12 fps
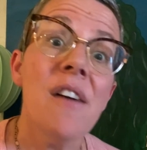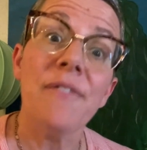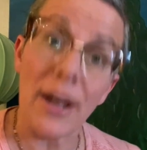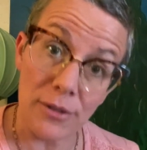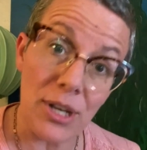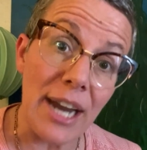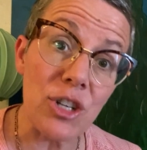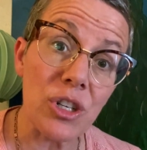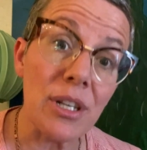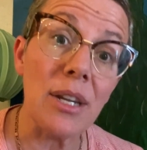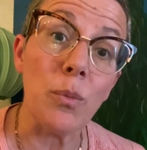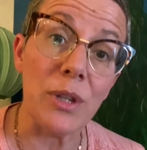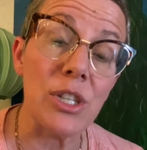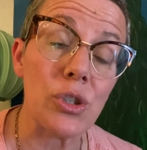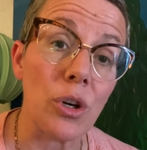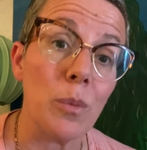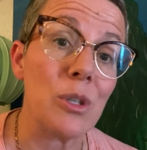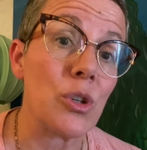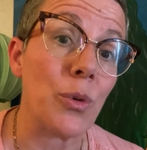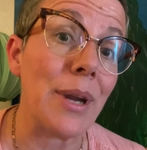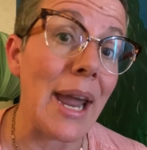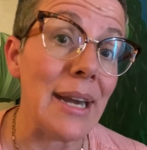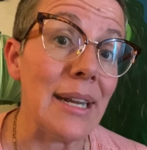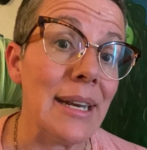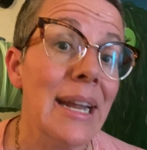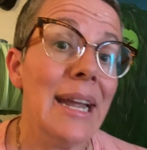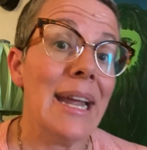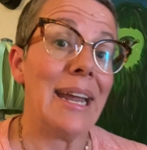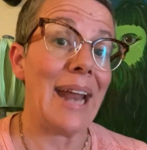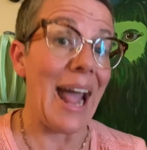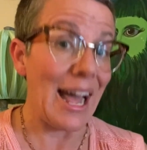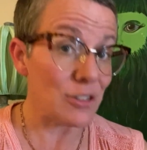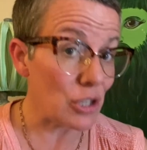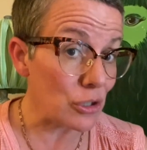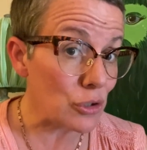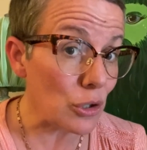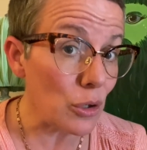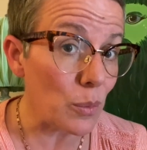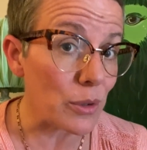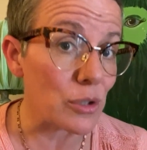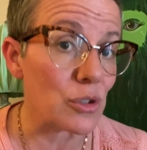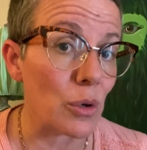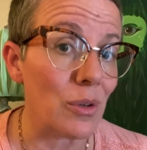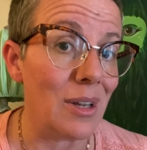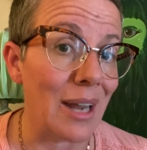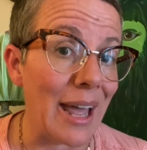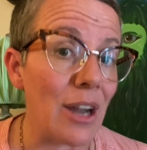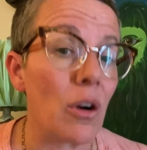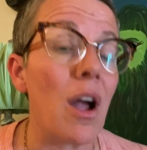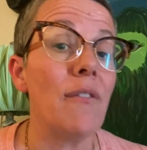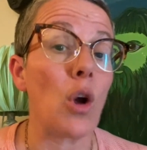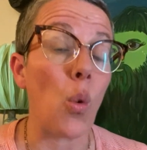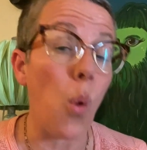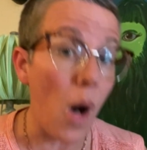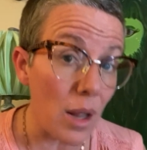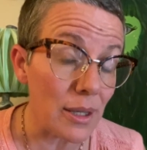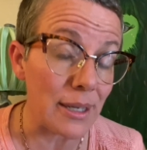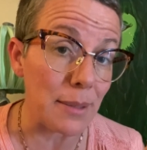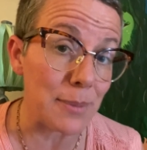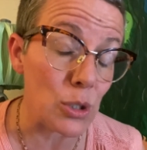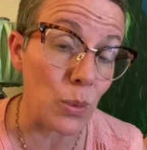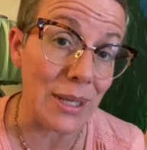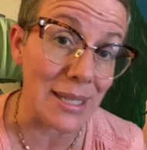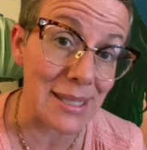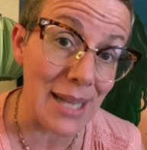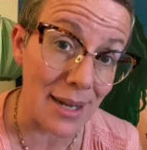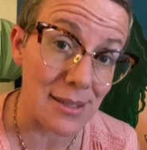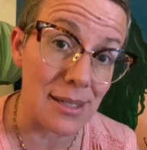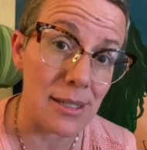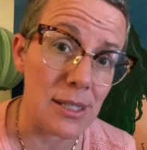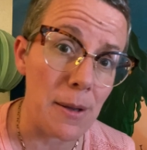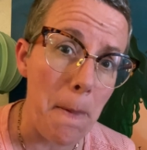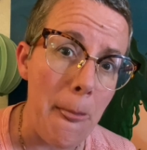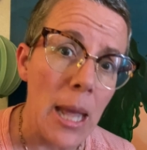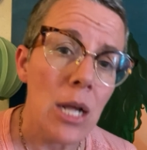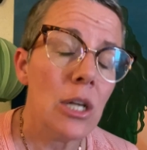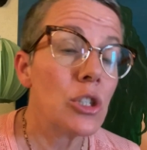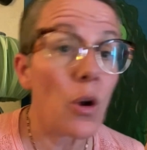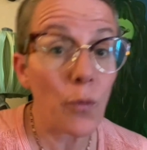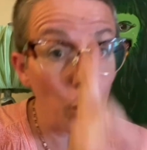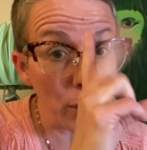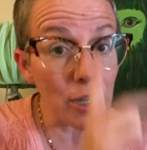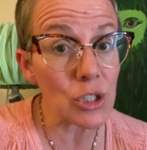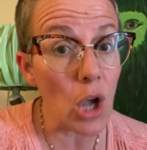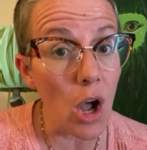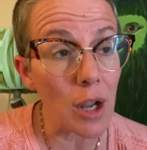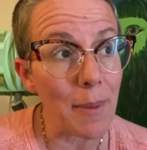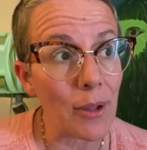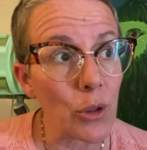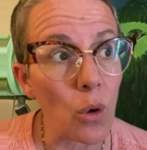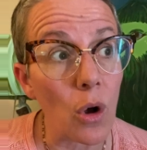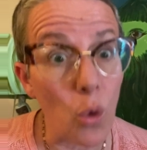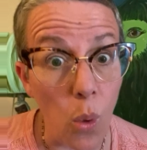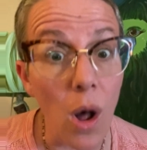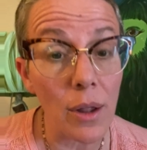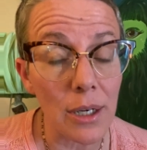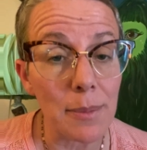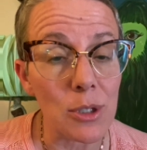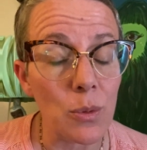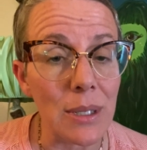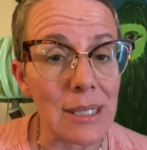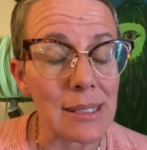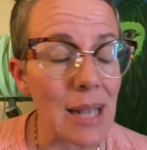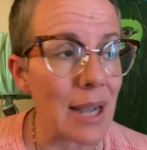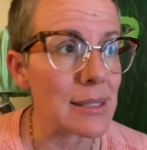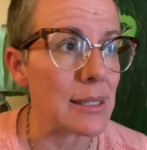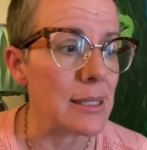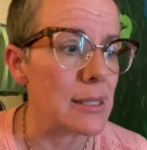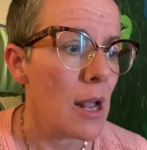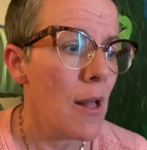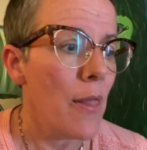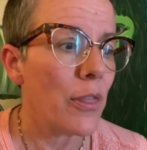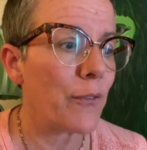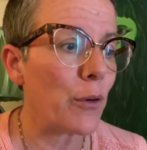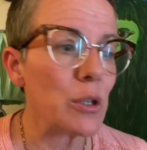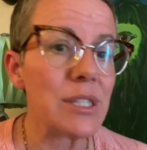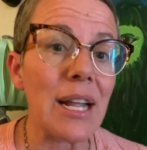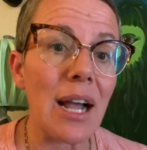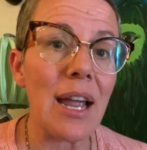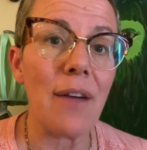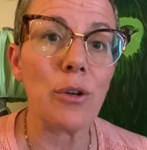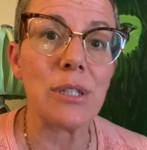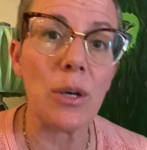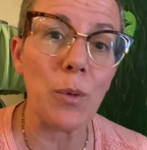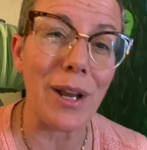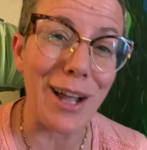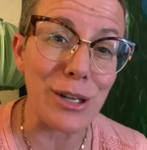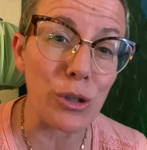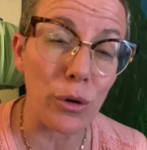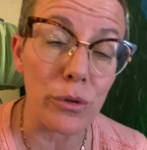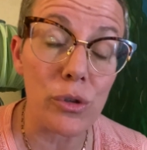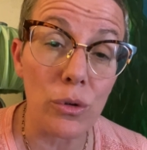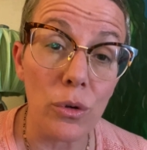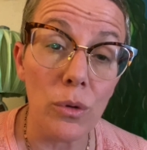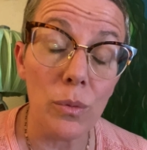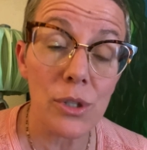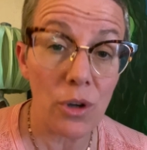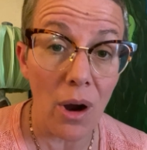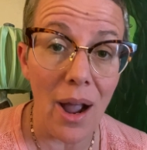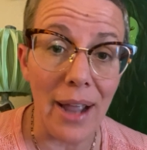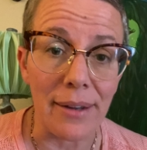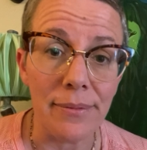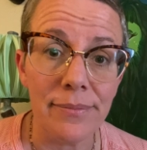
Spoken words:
Foundationally, when this term was created, it had to do with a certain layer of equality between the sexes. So if we're going to talk about the equality between the sexes, the first thing I ever did when I got to Earth School was cry.